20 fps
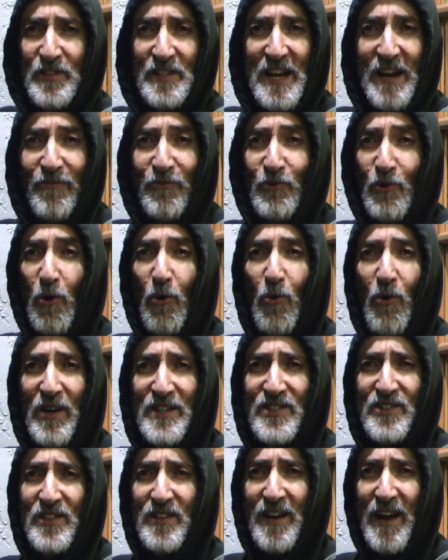You never know
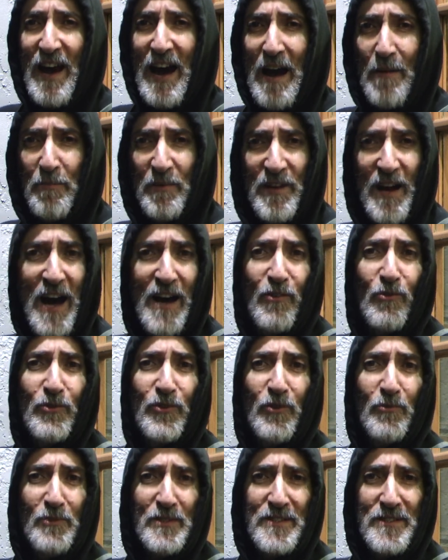what's going to happen. I
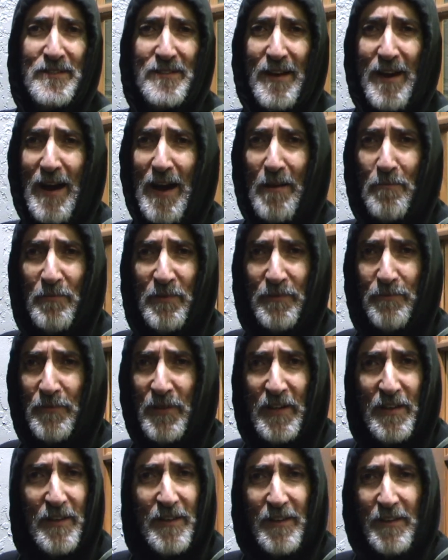don't know what's going to happen.
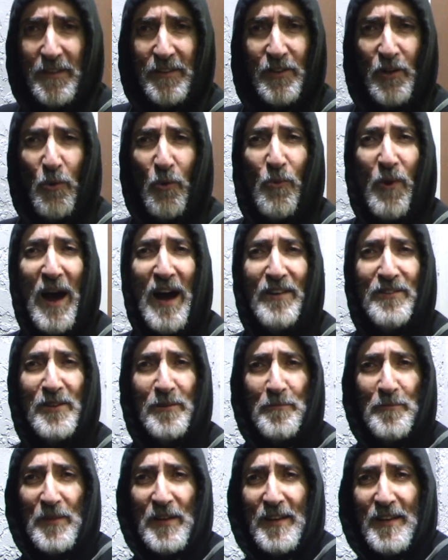They're
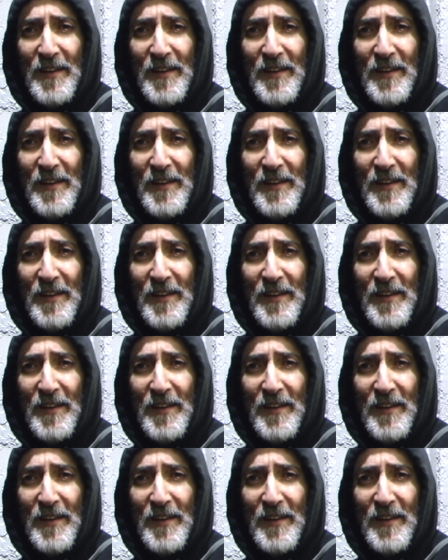random.